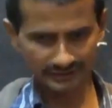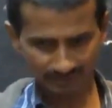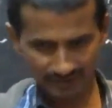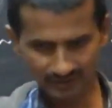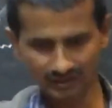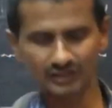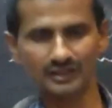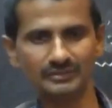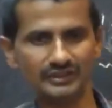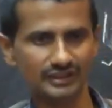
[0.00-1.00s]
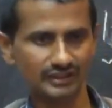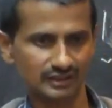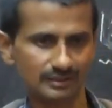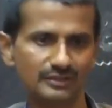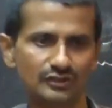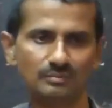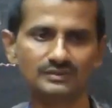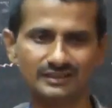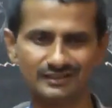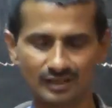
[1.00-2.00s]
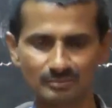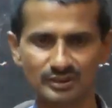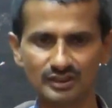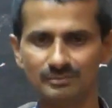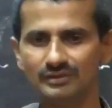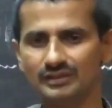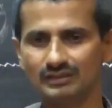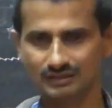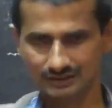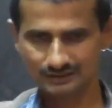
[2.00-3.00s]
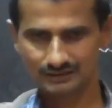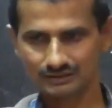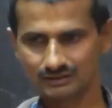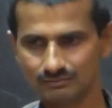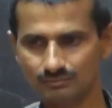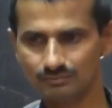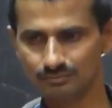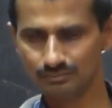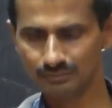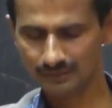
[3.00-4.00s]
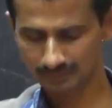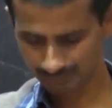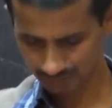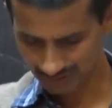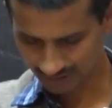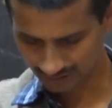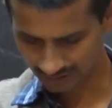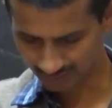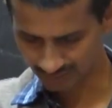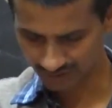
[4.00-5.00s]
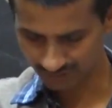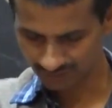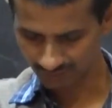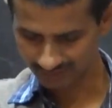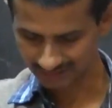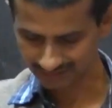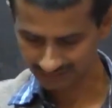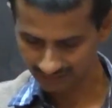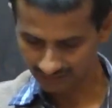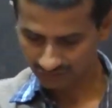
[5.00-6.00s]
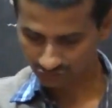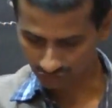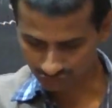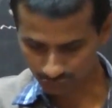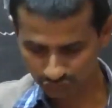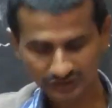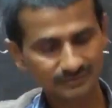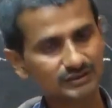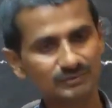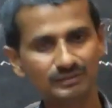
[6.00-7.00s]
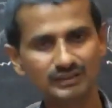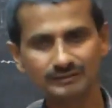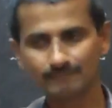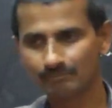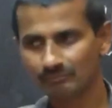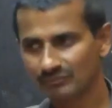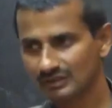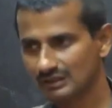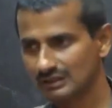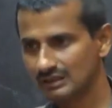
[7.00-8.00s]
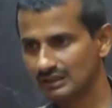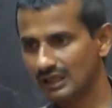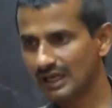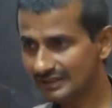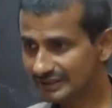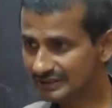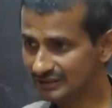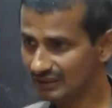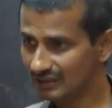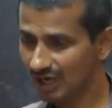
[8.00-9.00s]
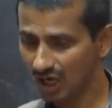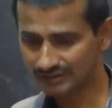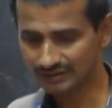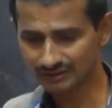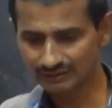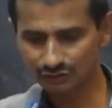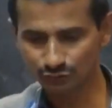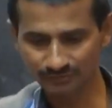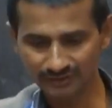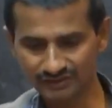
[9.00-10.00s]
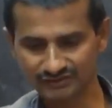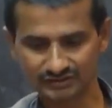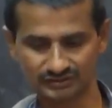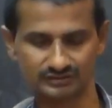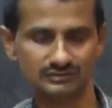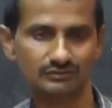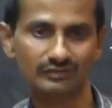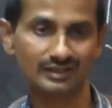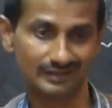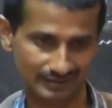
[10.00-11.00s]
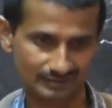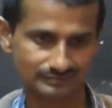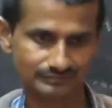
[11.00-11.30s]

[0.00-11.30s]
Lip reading: made a committee of that drafting committee. Yes, drafting committee of that the Constitutional Assembly. And the luminaries were there.